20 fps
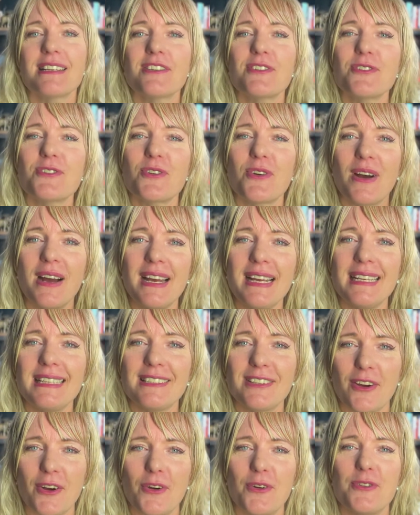try and
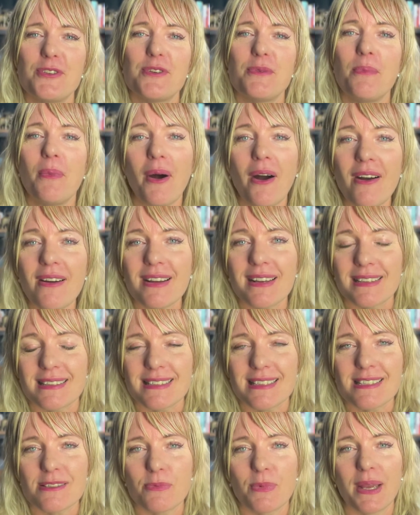go to
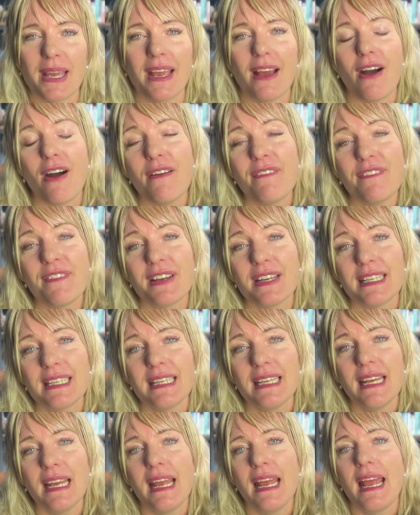markets where often
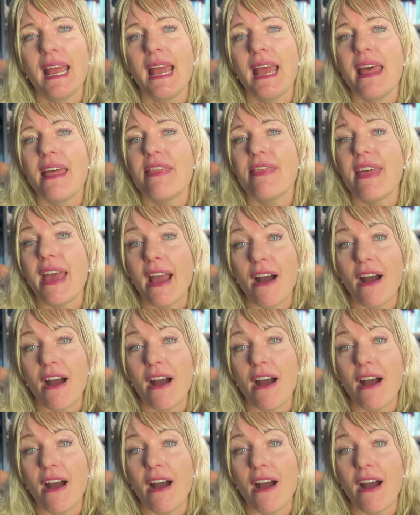they